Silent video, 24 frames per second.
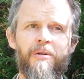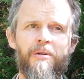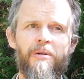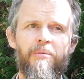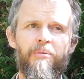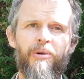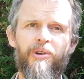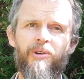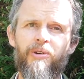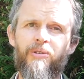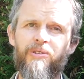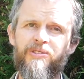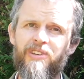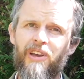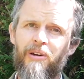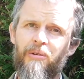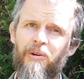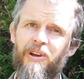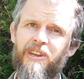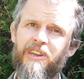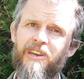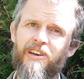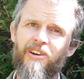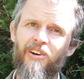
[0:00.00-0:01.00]
But also
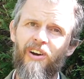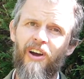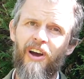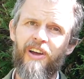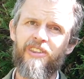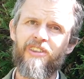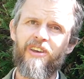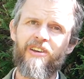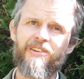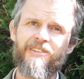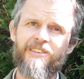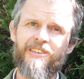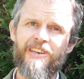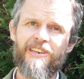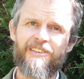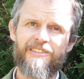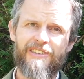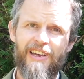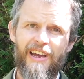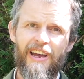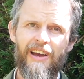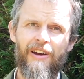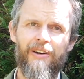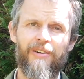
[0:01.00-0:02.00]
when he cried those things
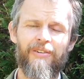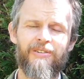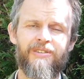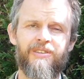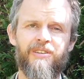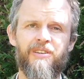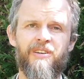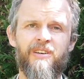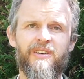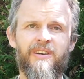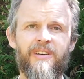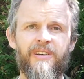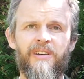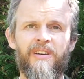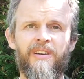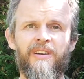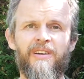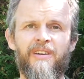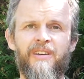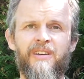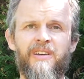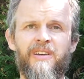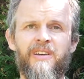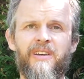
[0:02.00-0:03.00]
out,
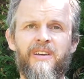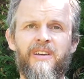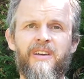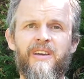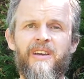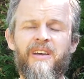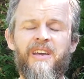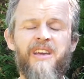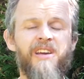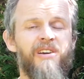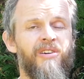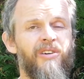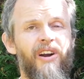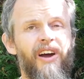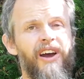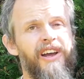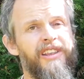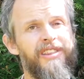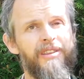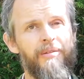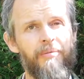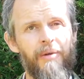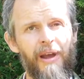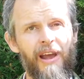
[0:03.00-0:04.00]
he
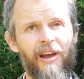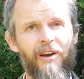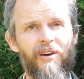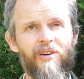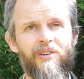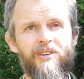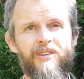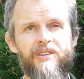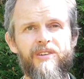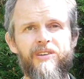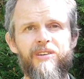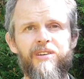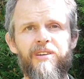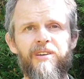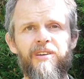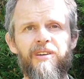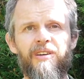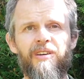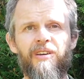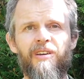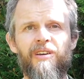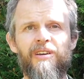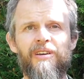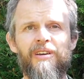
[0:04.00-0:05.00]
cried them out
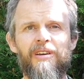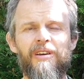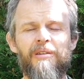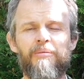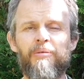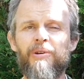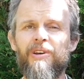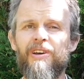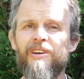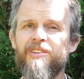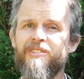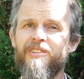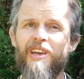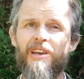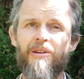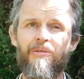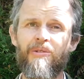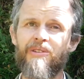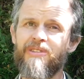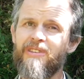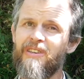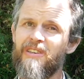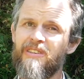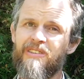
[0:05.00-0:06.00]
because he
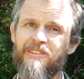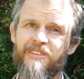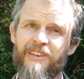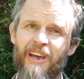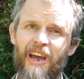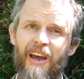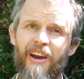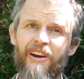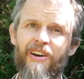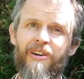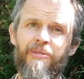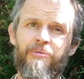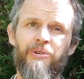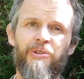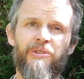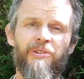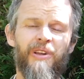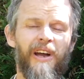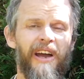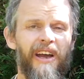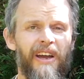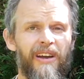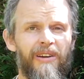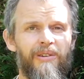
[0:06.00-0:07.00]
was in terrible
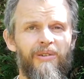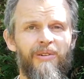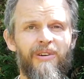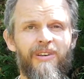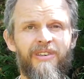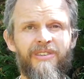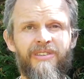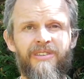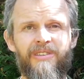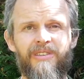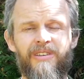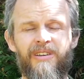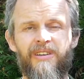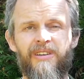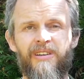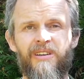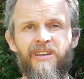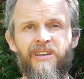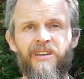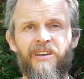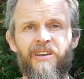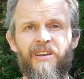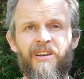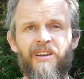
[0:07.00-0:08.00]
anguish.
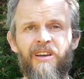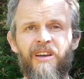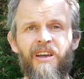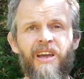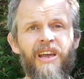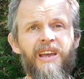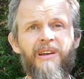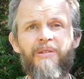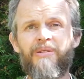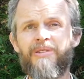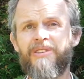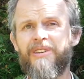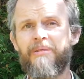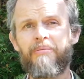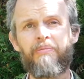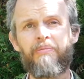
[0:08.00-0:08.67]
He was in